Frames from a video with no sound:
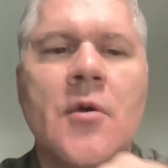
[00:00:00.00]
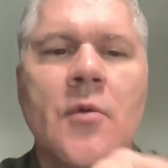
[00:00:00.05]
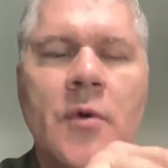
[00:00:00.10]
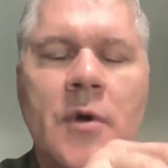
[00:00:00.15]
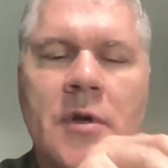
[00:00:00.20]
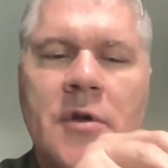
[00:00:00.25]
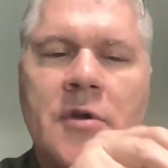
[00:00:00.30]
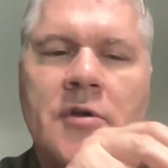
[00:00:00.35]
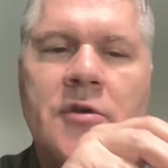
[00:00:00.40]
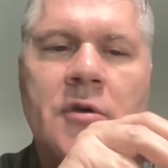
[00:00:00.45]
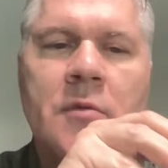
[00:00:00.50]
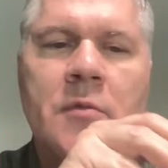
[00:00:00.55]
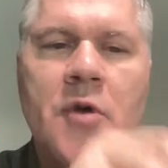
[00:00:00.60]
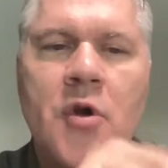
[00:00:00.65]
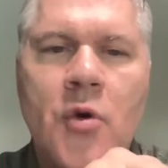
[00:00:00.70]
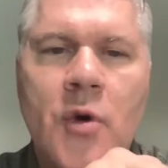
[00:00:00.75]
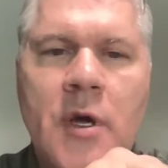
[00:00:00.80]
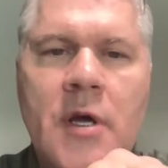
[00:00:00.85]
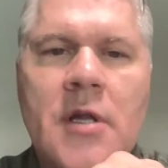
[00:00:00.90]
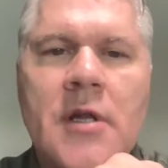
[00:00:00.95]
We're going to do them
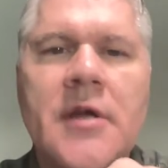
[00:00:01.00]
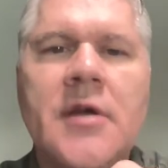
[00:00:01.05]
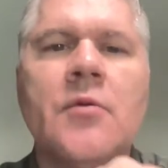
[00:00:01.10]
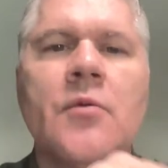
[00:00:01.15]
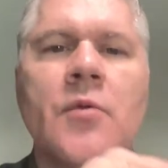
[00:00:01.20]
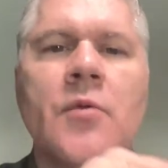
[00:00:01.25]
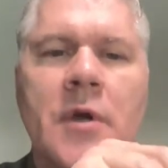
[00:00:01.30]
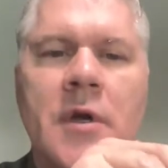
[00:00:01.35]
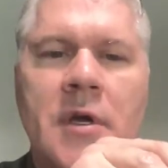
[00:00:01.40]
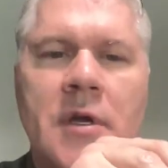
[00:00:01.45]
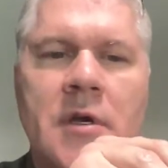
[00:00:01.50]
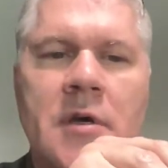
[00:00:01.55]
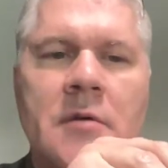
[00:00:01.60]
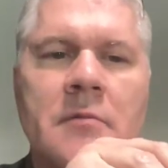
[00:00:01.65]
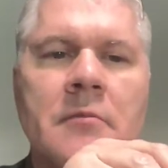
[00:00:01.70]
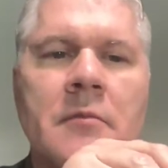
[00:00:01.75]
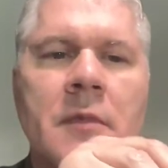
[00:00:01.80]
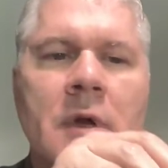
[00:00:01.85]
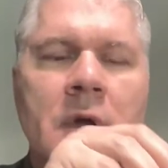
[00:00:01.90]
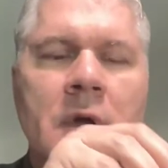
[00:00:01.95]
quickly. We're going
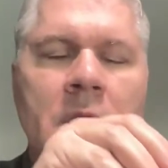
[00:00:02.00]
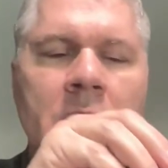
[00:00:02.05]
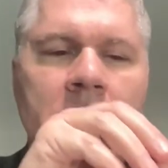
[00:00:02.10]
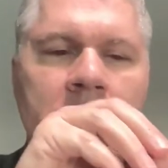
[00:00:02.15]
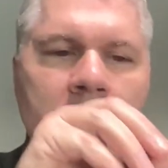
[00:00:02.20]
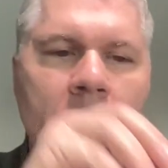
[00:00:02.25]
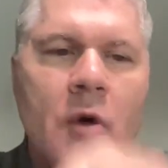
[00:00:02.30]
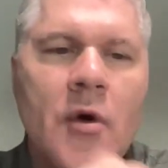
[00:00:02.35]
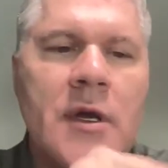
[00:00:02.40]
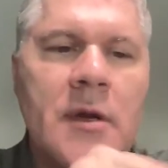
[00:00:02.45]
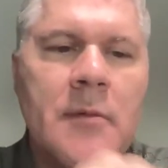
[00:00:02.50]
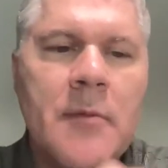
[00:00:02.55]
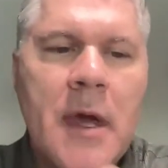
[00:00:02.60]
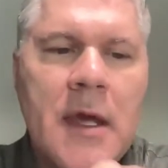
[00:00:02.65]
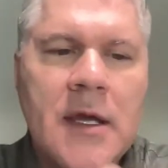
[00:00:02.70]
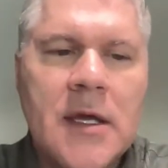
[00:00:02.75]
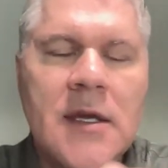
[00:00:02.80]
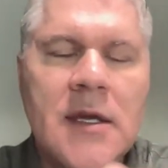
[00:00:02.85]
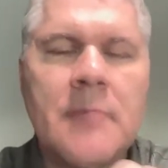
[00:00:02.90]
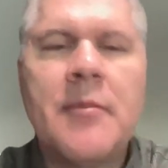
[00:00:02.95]
to go in and
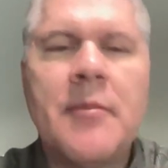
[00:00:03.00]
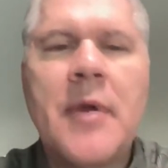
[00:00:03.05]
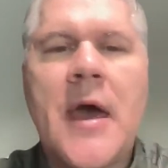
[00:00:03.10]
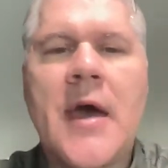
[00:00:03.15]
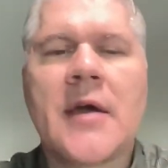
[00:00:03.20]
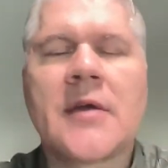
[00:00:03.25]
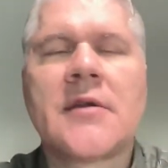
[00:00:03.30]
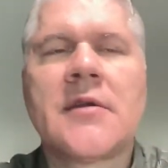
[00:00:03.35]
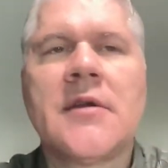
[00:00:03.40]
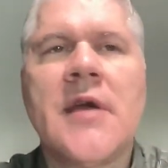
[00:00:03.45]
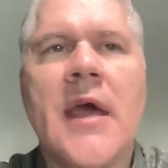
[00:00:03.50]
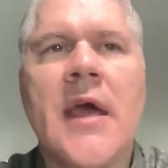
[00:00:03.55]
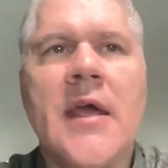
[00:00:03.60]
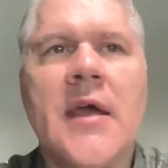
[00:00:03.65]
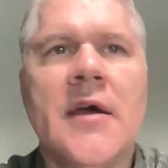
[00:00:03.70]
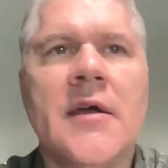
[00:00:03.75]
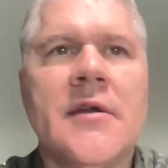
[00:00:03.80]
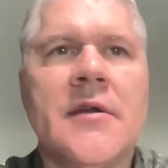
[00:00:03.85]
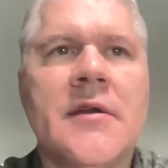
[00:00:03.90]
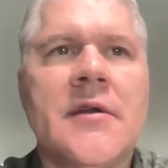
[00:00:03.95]
make an impact
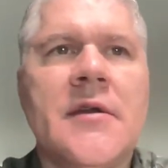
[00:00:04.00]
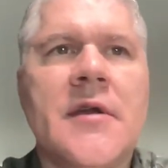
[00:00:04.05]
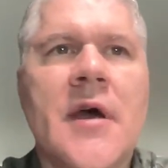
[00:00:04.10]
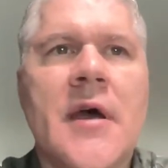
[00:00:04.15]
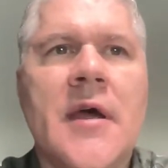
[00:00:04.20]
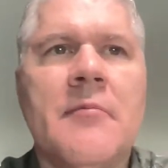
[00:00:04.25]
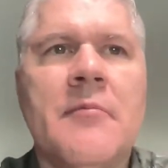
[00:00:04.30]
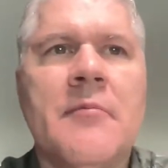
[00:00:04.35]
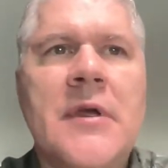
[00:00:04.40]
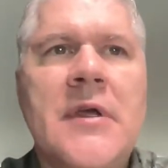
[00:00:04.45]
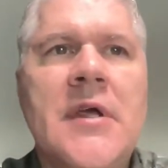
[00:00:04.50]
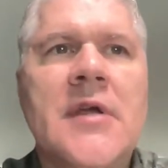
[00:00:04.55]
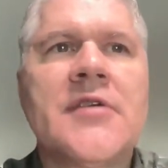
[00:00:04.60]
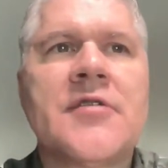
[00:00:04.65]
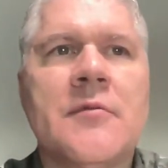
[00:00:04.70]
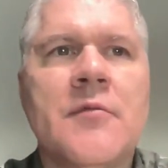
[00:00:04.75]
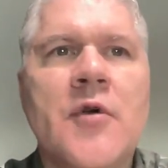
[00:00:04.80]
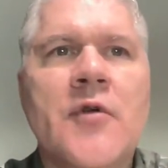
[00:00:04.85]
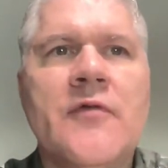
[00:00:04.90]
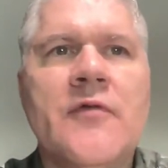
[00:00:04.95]
and begin
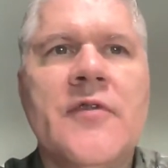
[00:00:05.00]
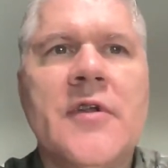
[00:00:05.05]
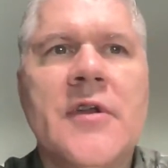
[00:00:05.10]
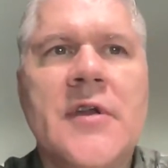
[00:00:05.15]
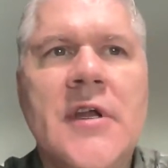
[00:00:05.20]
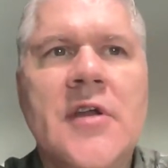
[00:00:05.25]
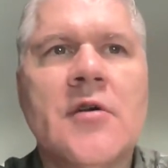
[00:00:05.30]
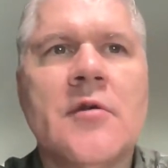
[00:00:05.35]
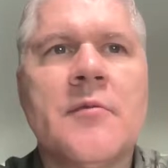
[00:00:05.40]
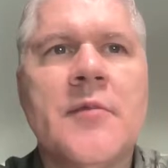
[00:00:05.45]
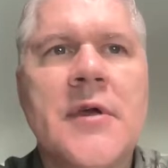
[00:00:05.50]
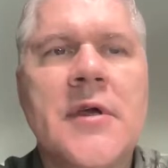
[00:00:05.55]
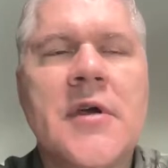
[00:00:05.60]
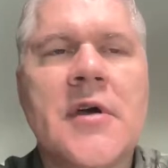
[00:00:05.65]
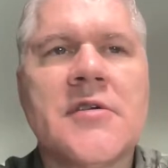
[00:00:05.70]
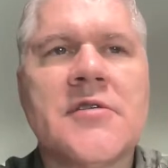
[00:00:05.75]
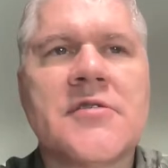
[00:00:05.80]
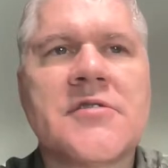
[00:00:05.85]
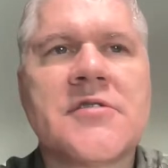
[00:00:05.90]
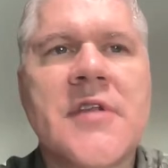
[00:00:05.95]
to move the needle
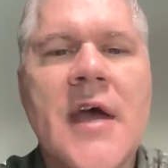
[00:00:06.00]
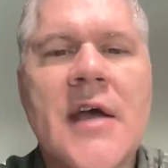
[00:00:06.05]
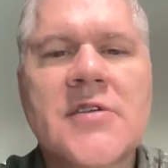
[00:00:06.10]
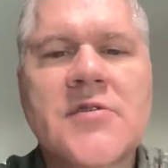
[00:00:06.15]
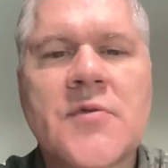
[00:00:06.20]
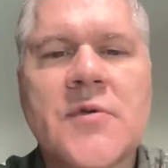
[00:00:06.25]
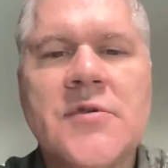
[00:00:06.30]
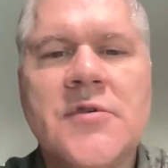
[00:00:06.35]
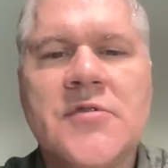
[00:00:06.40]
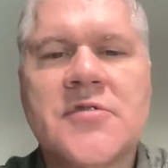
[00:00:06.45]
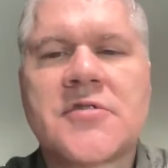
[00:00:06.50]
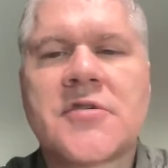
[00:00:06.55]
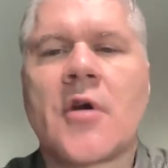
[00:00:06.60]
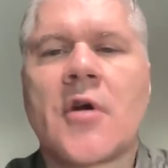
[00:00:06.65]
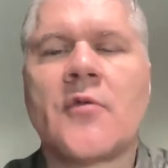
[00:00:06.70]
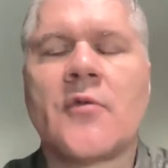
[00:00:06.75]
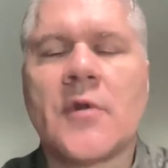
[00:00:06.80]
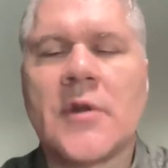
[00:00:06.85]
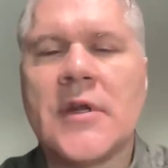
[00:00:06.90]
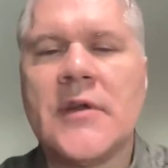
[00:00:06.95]
because that's when you
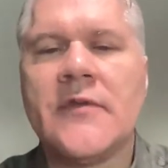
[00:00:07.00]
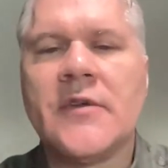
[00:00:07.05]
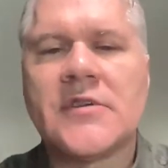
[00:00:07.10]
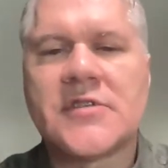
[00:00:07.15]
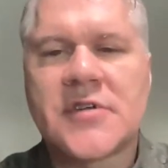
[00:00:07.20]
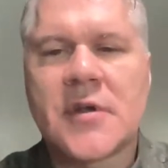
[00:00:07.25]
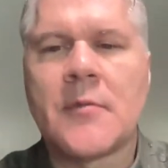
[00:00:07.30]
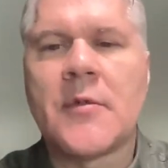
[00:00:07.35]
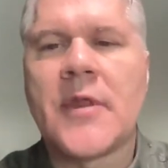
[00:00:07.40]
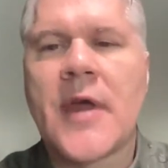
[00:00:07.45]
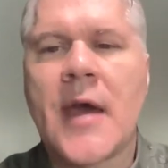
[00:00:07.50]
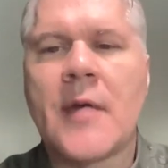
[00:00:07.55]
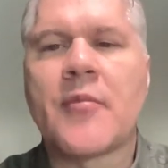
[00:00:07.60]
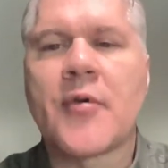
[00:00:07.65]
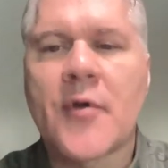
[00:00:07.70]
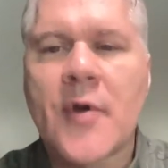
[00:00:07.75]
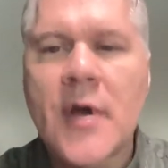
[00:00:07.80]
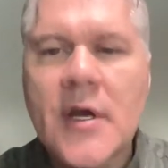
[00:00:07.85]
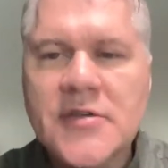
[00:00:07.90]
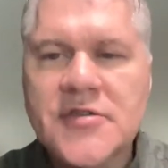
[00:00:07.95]
start relieving some of
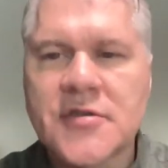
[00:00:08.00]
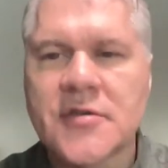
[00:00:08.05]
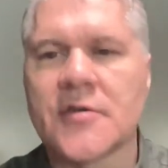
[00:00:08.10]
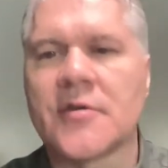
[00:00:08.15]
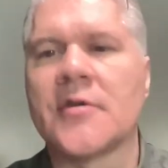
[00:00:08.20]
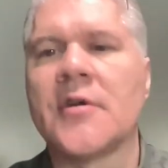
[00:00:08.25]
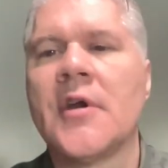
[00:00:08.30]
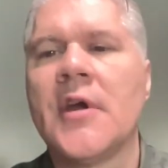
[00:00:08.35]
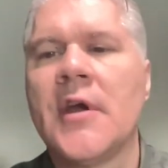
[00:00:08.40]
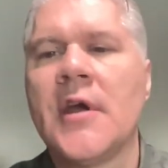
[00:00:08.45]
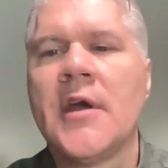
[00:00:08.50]
that pressure.